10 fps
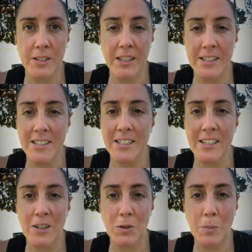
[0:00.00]
get
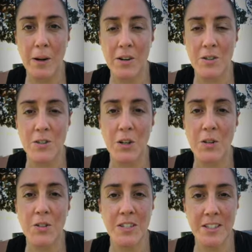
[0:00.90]
detailed, the
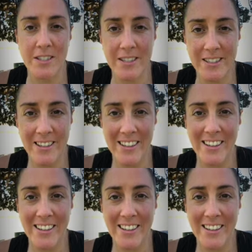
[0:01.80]
peristalsis,